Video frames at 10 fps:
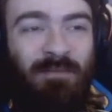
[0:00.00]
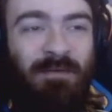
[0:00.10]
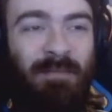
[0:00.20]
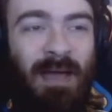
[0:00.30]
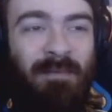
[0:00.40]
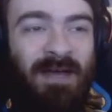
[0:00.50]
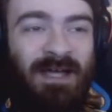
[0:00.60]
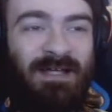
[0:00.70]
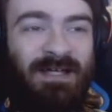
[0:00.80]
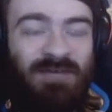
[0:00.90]
I mean, maybe
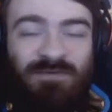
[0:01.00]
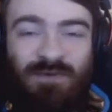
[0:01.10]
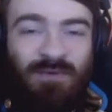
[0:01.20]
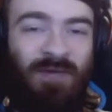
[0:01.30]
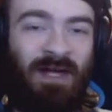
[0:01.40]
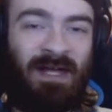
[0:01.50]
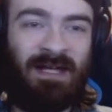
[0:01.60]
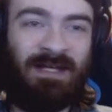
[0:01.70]
I could give you, like...